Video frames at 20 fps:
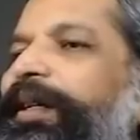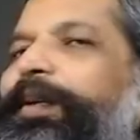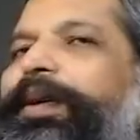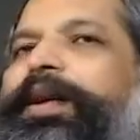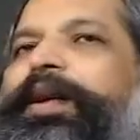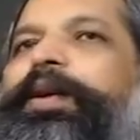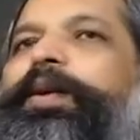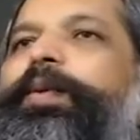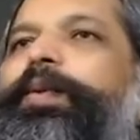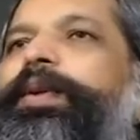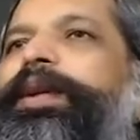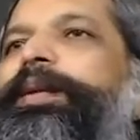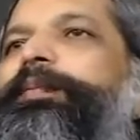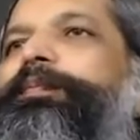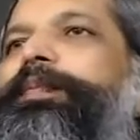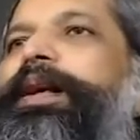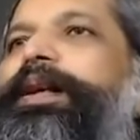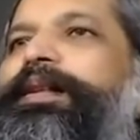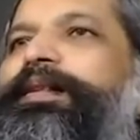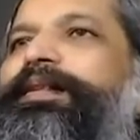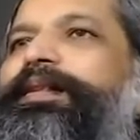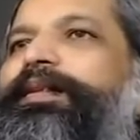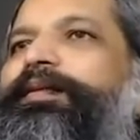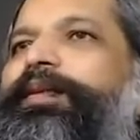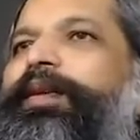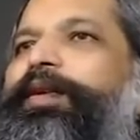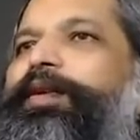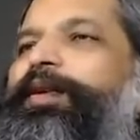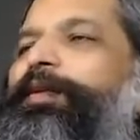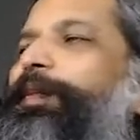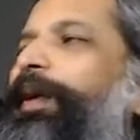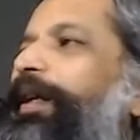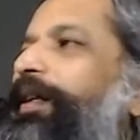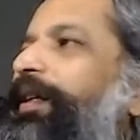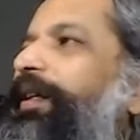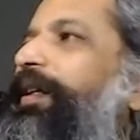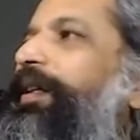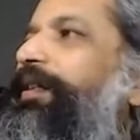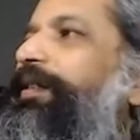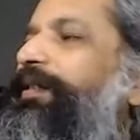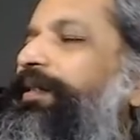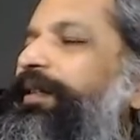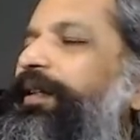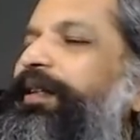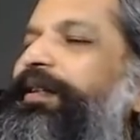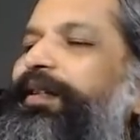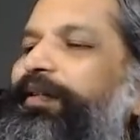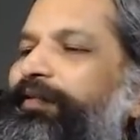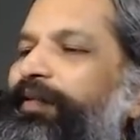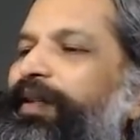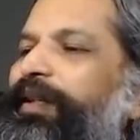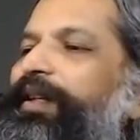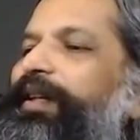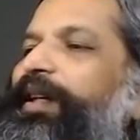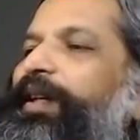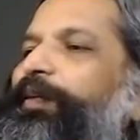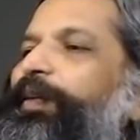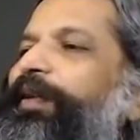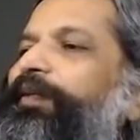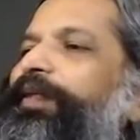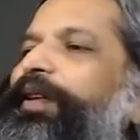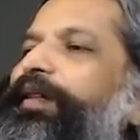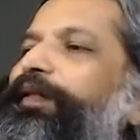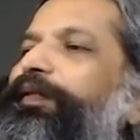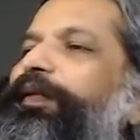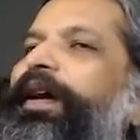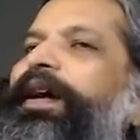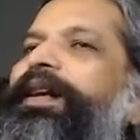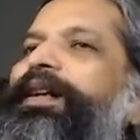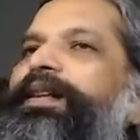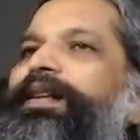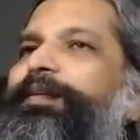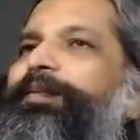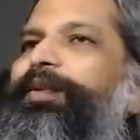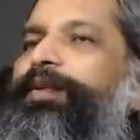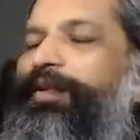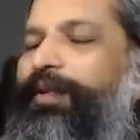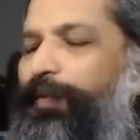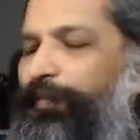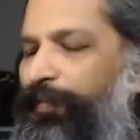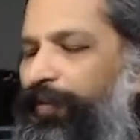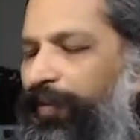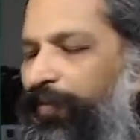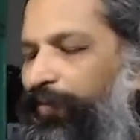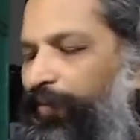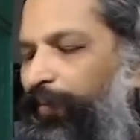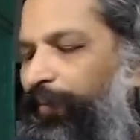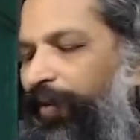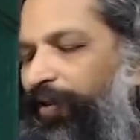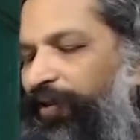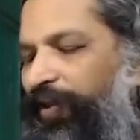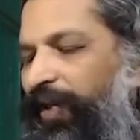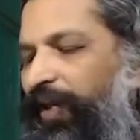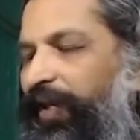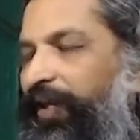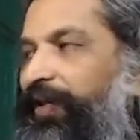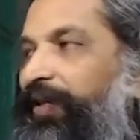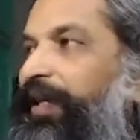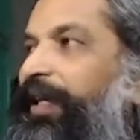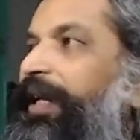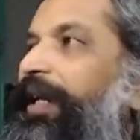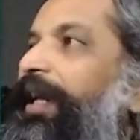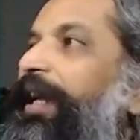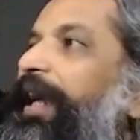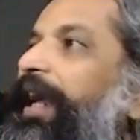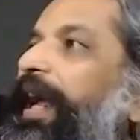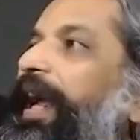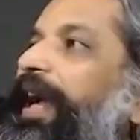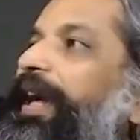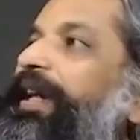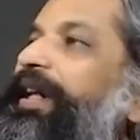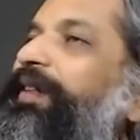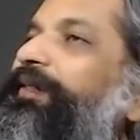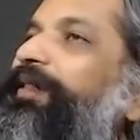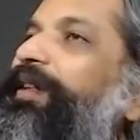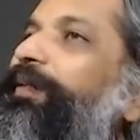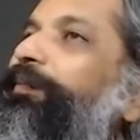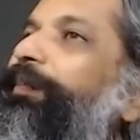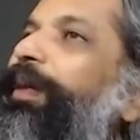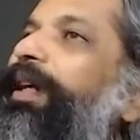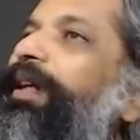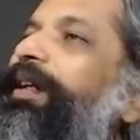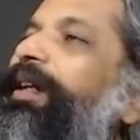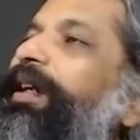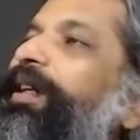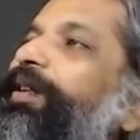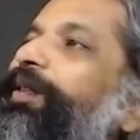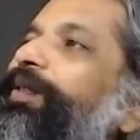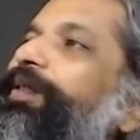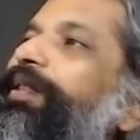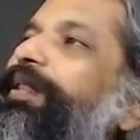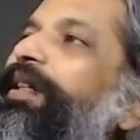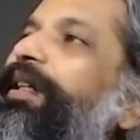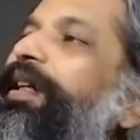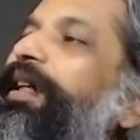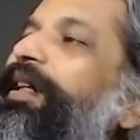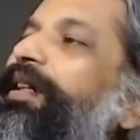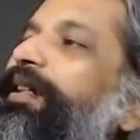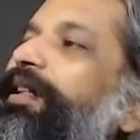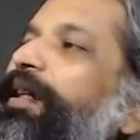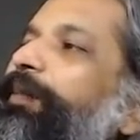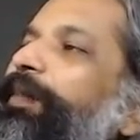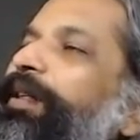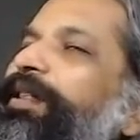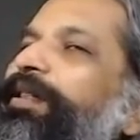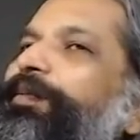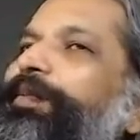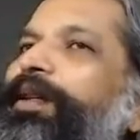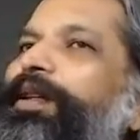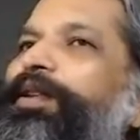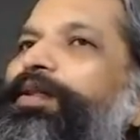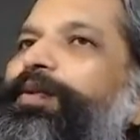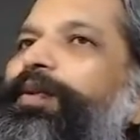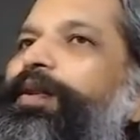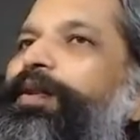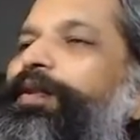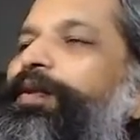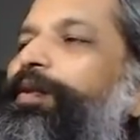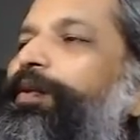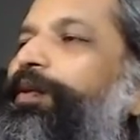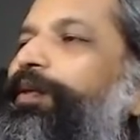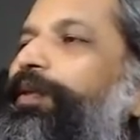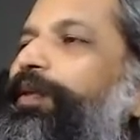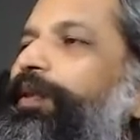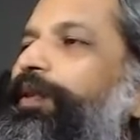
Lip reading: crude, impulsive, automatic, instinctive, we have refined them to something so much higher, and even beginning to see in them a spiritual truth,